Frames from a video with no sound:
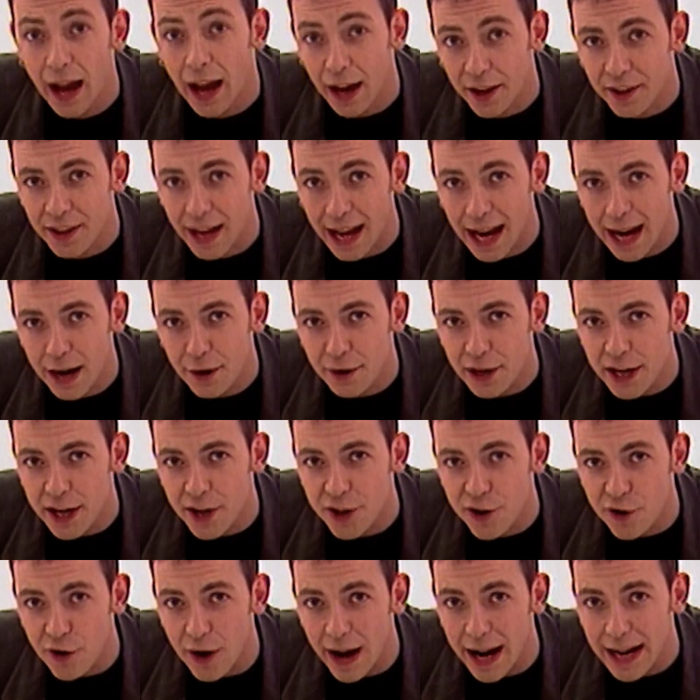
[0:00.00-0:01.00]
And how do you
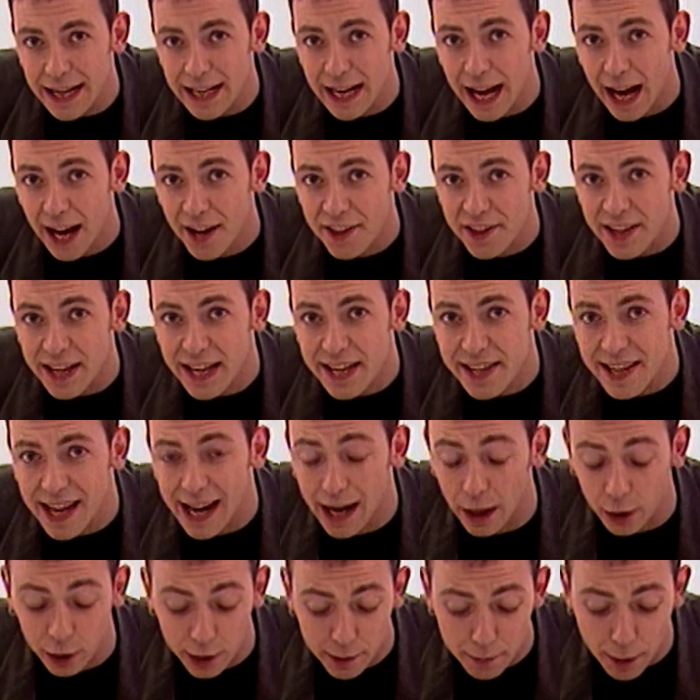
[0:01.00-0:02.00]
train a tea
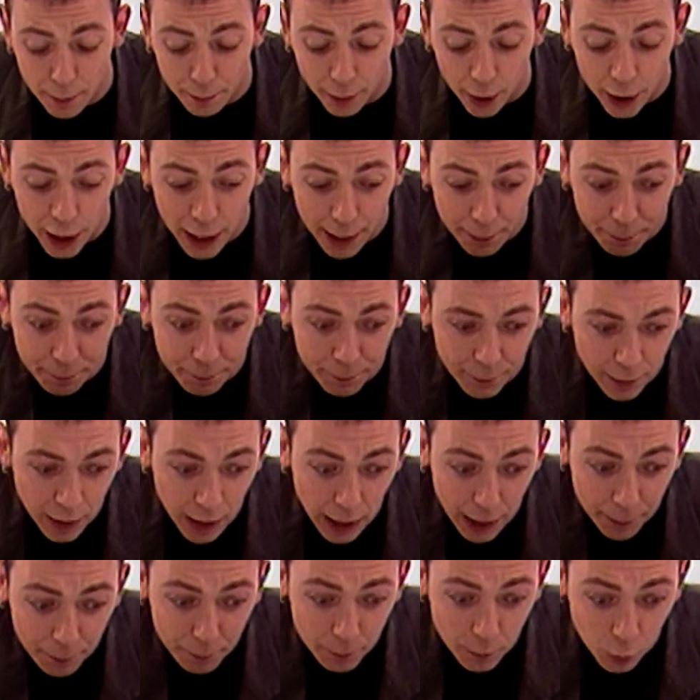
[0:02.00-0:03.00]
towel? Come on, boy. Hup, hup.